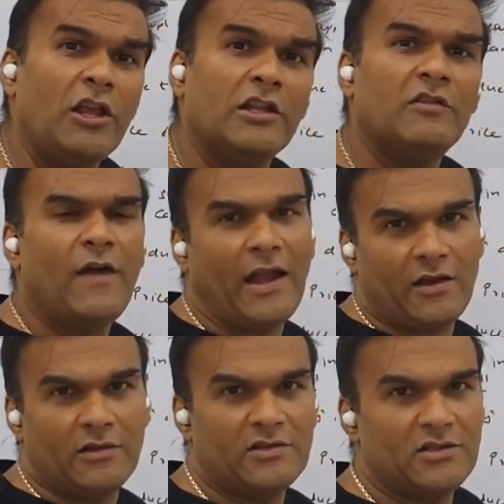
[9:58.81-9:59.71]
the other
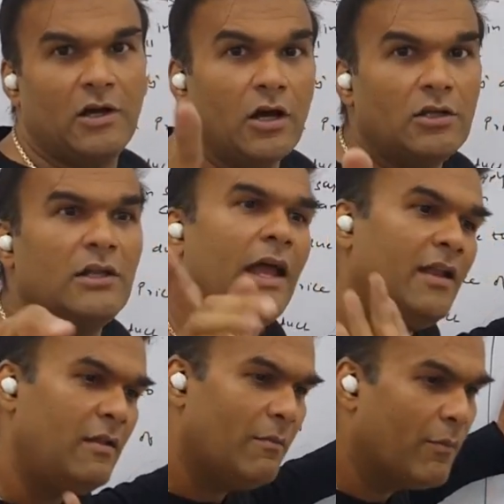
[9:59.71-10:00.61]
factors other
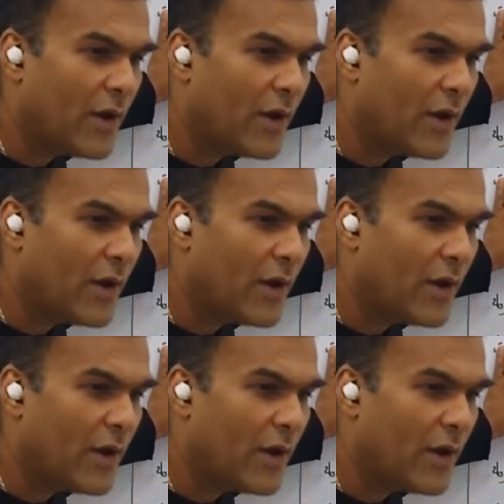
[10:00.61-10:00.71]
than